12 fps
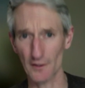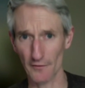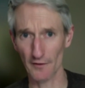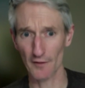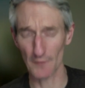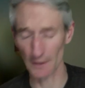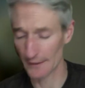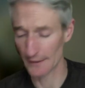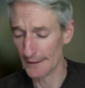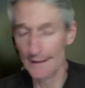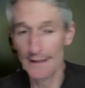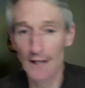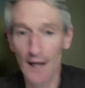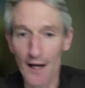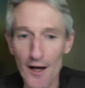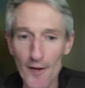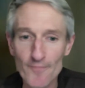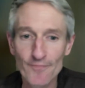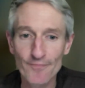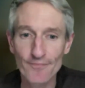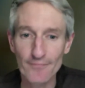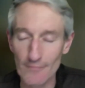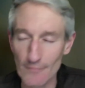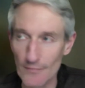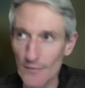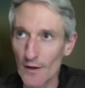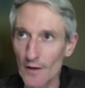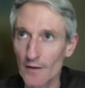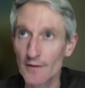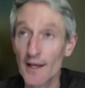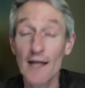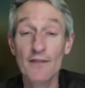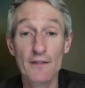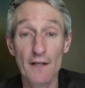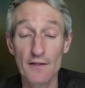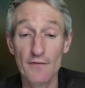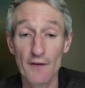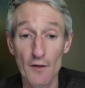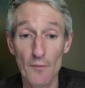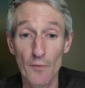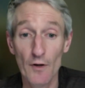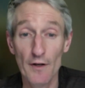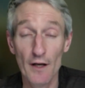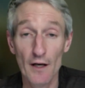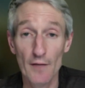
for interrupting. Yes, that's a very good point.